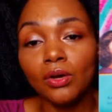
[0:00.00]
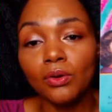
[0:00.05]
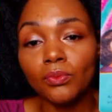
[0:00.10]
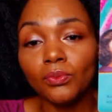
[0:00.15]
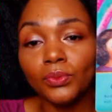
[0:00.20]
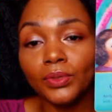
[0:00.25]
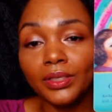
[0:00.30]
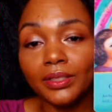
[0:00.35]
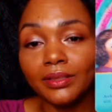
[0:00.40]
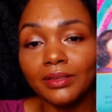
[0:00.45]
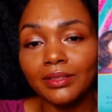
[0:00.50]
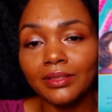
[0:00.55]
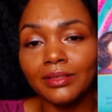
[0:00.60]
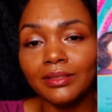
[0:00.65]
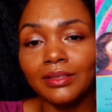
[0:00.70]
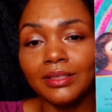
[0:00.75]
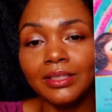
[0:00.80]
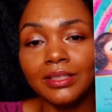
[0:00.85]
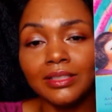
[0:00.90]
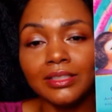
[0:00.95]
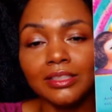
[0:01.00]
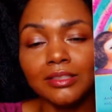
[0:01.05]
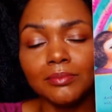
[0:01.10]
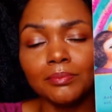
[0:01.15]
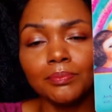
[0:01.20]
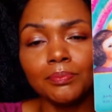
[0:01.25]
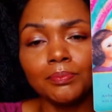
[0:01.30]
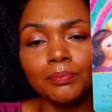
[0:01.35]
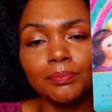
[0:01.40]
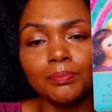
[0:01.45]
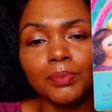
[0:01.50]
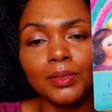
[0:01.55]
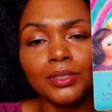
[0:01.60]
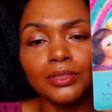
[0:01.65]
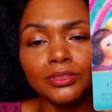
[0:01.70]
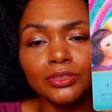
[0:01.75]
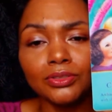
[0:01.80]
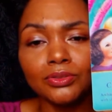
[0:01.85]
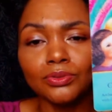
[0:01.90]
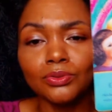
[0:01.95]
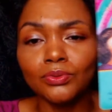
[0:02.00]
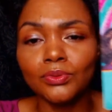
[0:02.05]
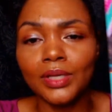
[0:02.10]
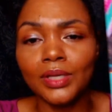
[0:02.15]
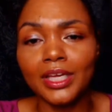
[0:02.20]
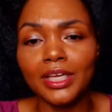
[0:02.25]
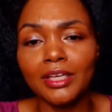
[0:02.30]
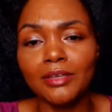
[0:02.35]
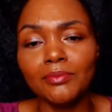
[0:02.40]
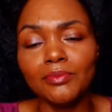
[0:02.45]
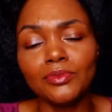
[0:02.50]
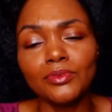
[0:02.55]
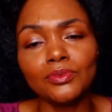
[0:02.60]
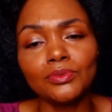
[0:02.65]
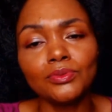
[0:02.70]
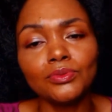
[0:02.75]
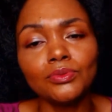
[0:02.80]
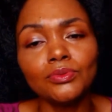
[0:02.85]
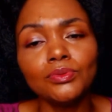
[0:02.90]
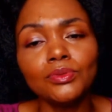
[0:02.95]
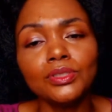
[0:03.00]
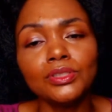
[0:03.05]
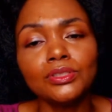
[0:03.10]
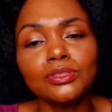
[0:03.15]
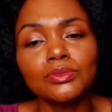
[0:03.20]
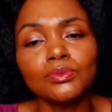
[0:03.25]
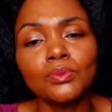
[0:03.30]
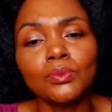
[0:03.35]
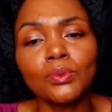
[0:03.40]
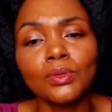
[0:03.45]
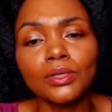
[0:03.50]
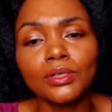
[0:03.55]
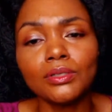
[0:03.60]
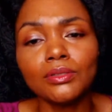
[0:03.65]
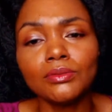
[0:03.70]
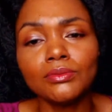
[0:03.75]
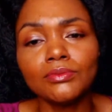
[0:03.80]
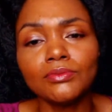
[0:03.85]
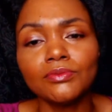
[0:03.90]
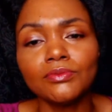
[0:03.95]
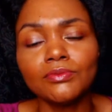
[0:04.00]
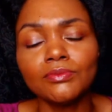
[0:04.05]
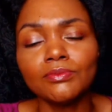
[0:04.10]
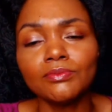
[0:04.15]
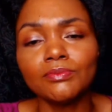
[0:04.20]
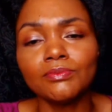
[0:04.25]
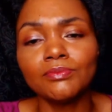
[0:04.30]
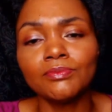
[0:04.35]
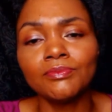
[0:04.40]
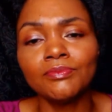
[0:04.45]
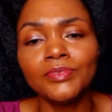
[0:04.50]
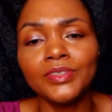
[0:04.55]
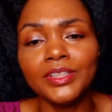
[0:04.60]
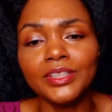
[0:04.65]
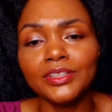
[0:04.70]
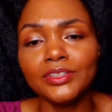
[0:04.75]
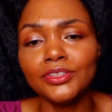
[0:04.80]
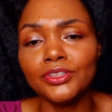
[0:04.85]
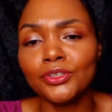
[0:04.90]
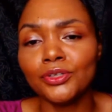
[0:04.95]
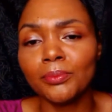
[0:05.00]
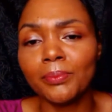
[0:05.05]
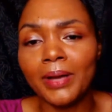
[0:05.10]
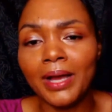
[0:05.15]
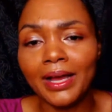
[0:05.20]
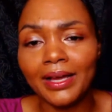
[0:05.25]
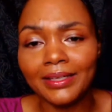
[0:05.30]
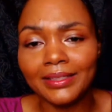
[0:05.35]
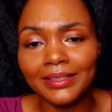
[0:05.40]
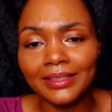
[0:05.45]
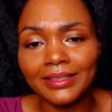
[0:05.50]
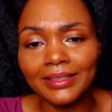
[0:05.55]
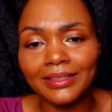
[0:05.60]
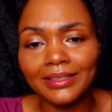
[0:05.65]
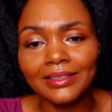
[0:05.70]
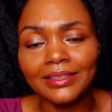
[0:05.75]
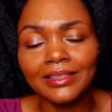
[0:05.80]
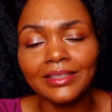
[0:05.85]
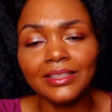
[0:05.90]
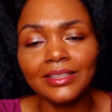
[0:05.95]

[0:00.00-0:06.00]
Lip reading: with this person who came through this world via your body.